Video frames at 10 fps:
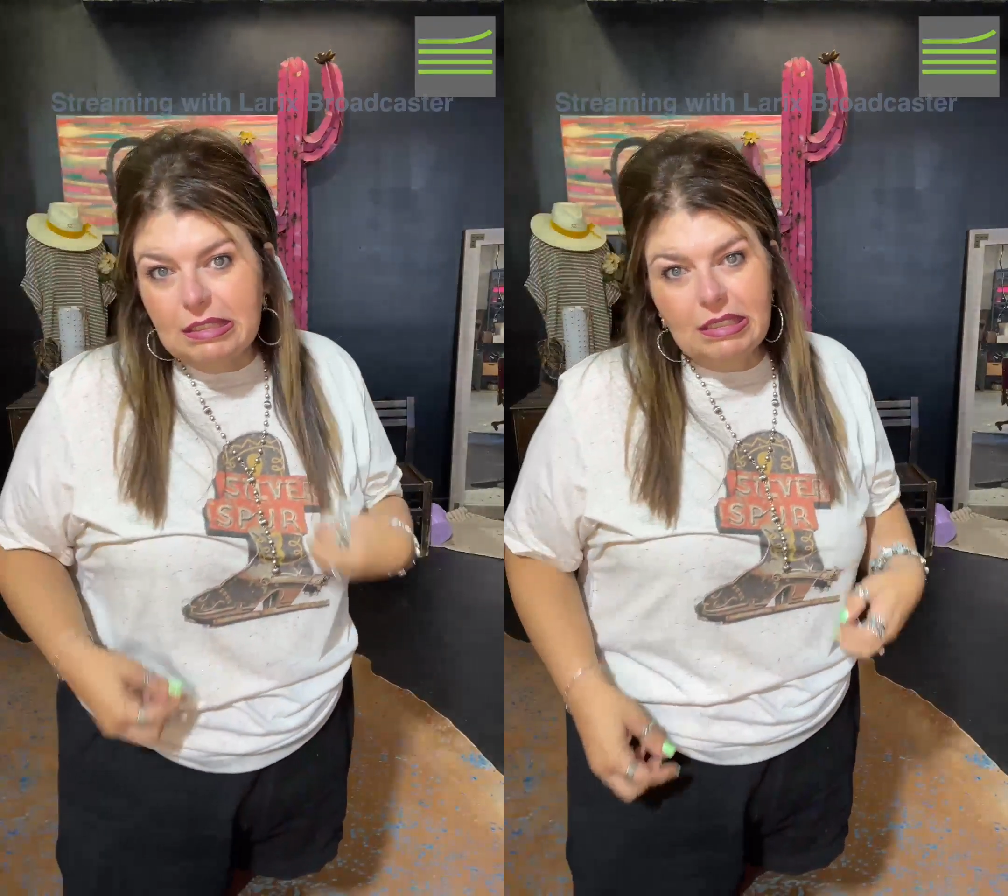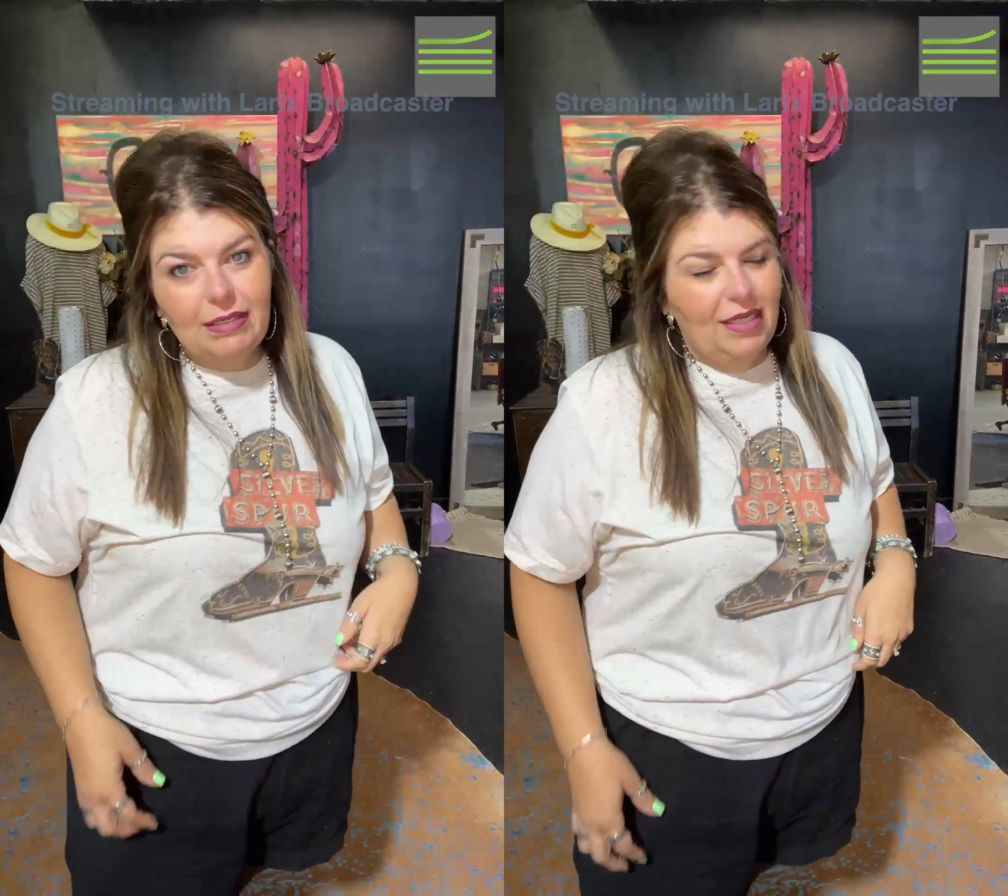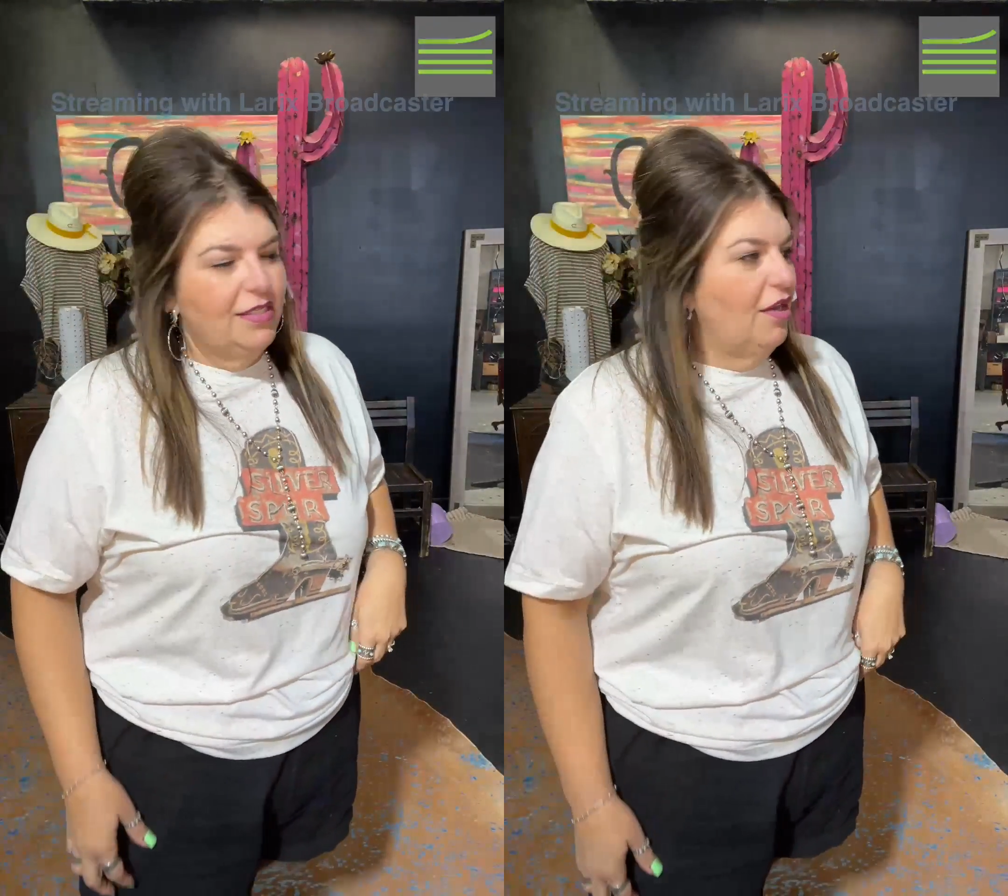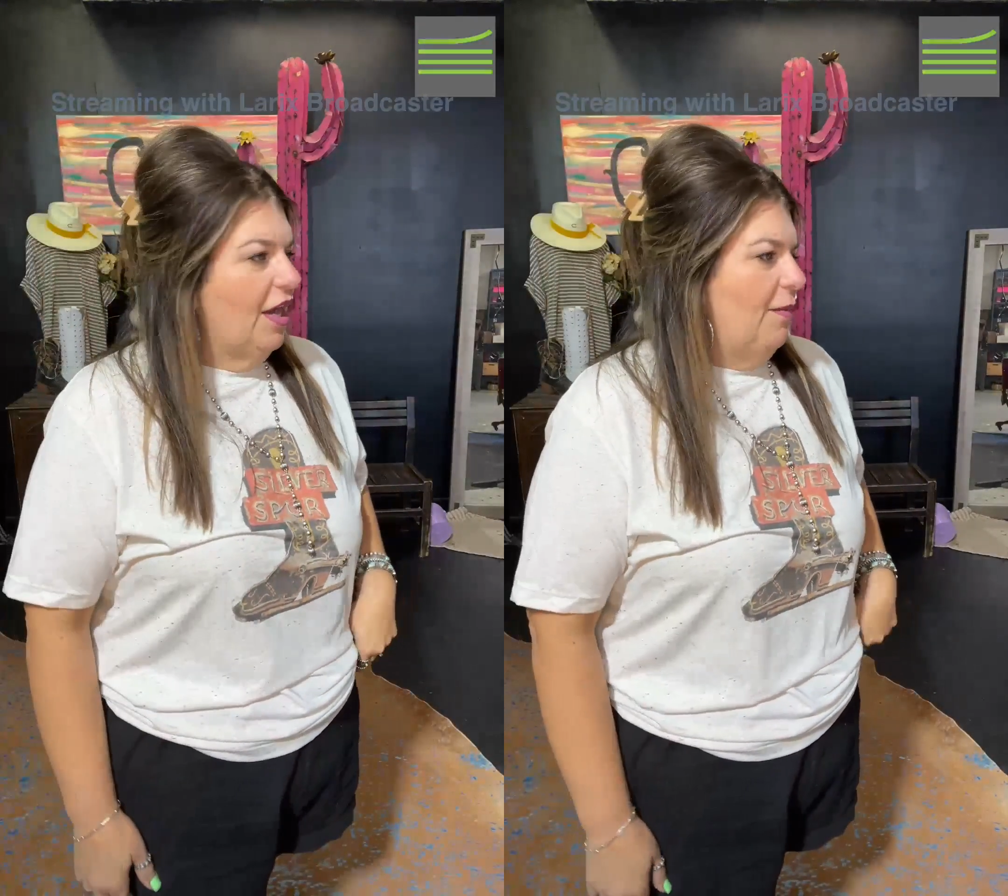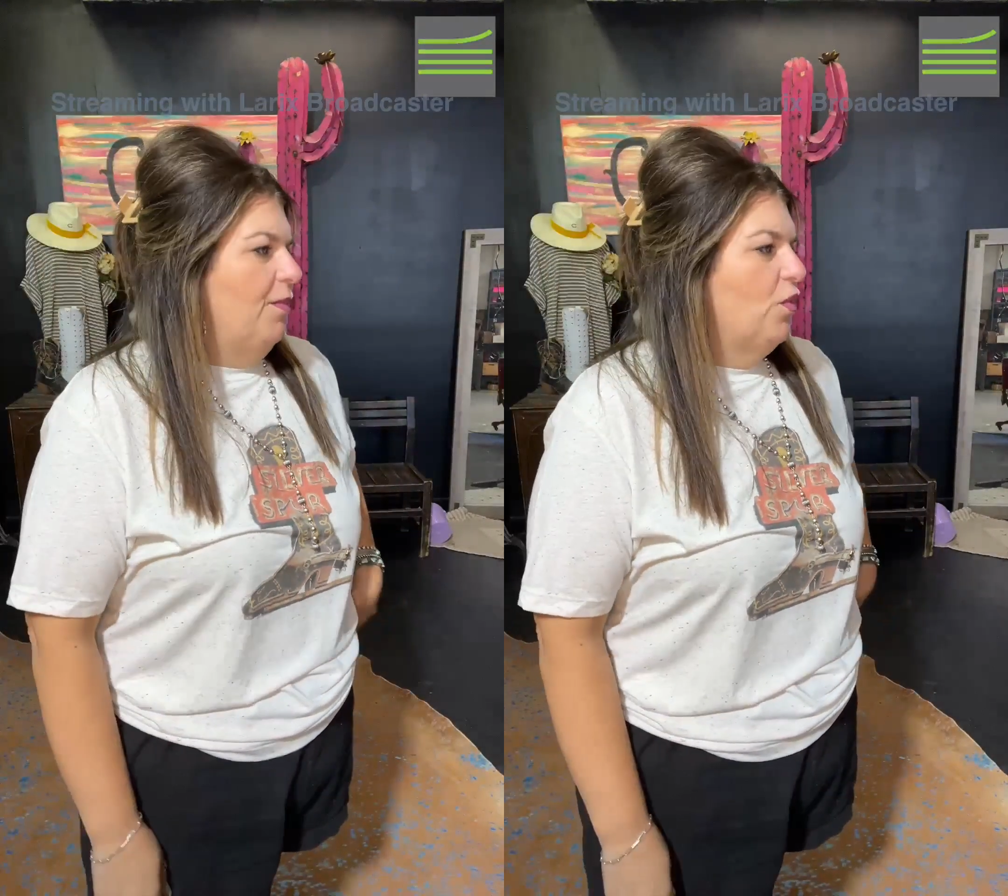So anyways,
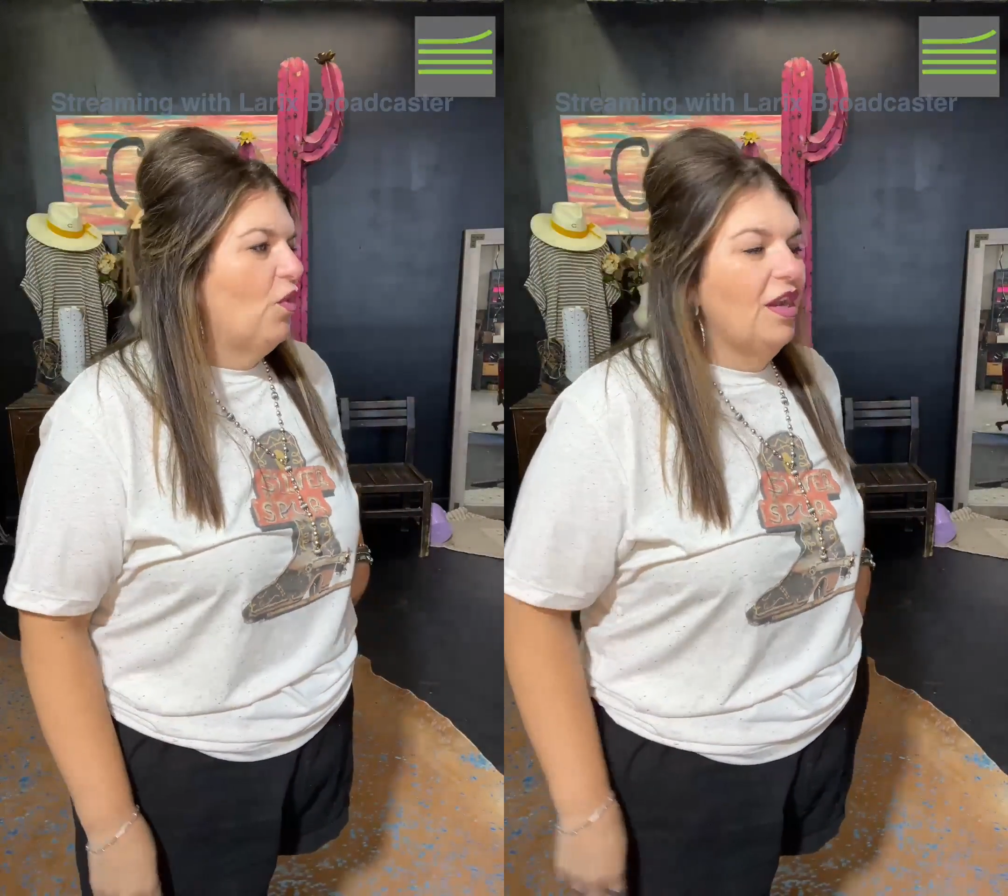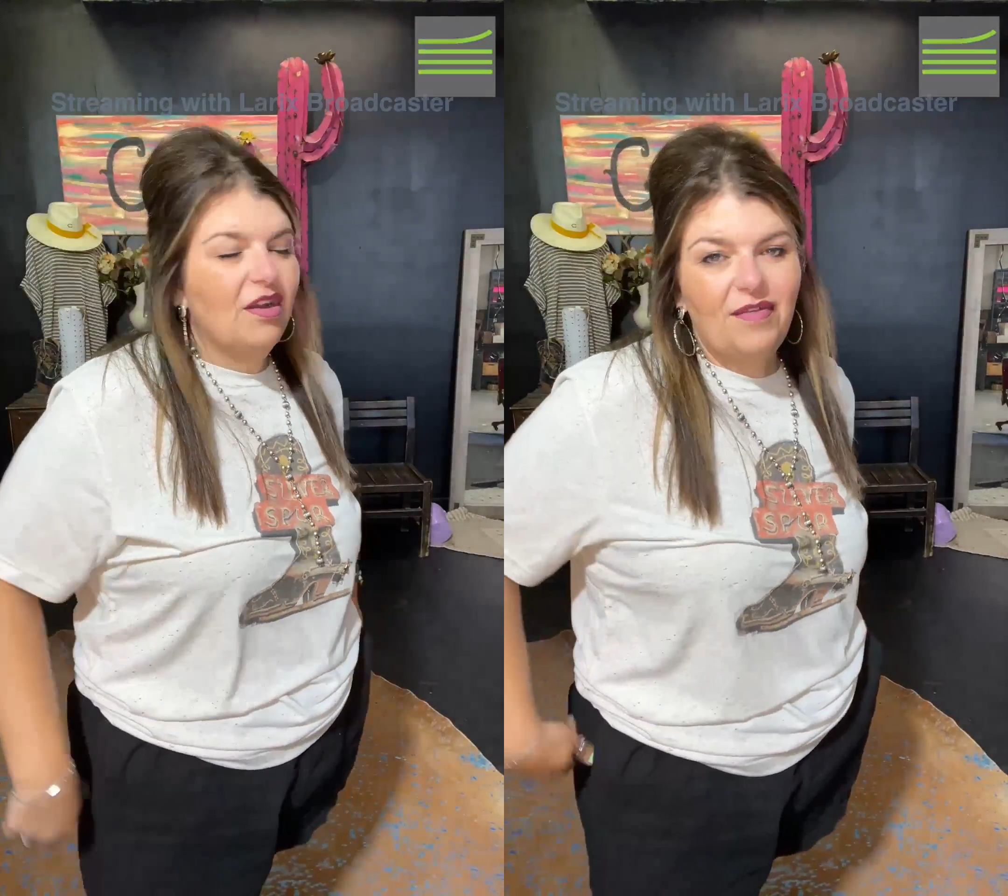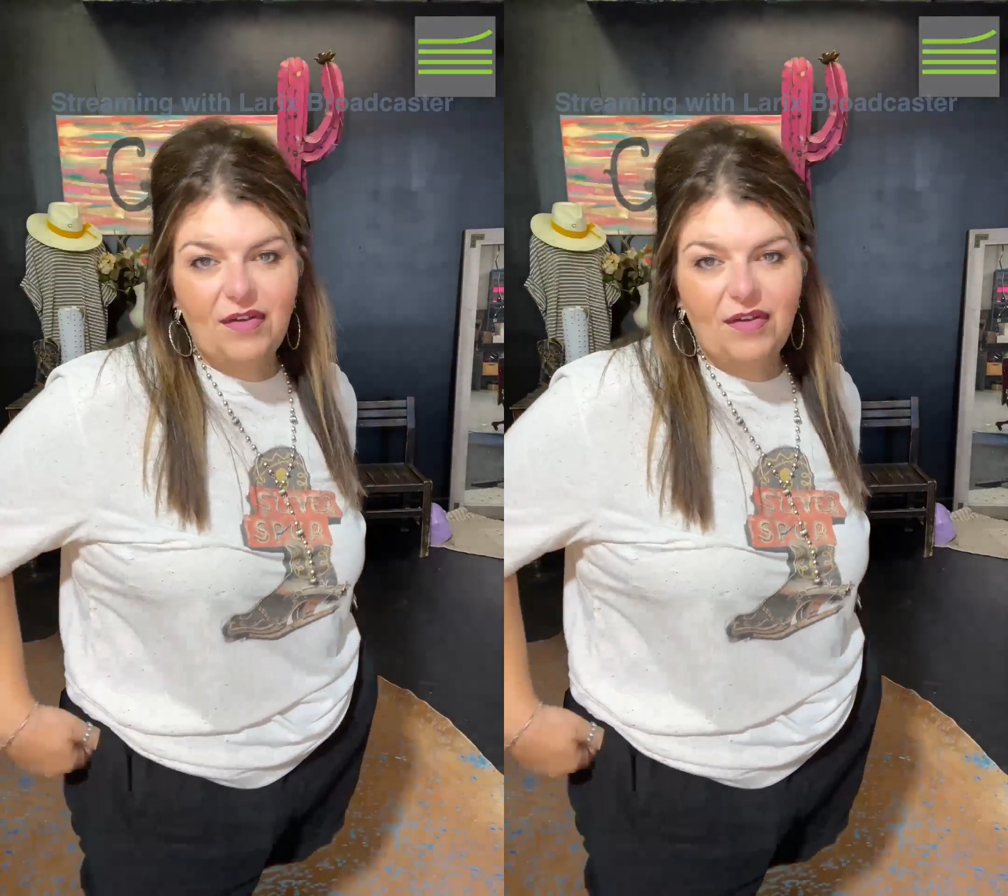okay, we're getting off